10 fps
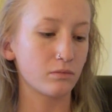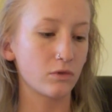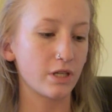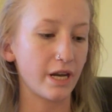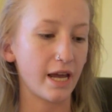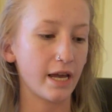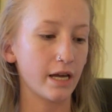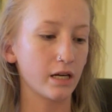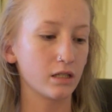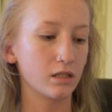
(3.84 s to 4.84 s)

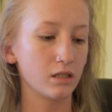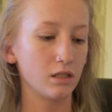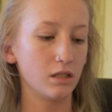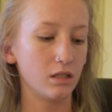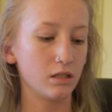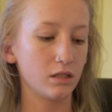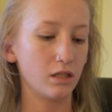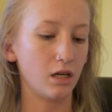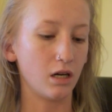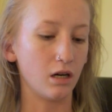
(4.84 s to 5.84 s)
Today,
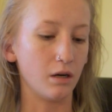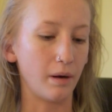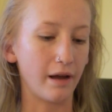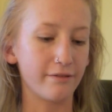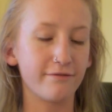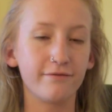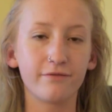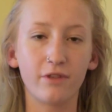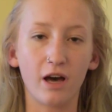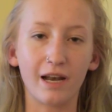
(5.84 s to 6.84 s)
I
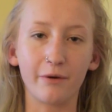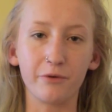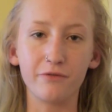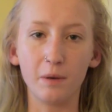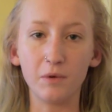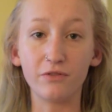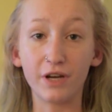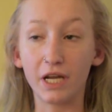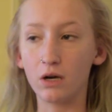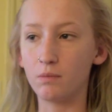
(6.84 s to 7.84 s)
thought I would film a
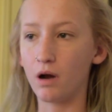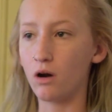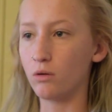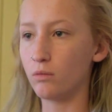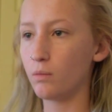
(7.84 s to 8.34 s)
video about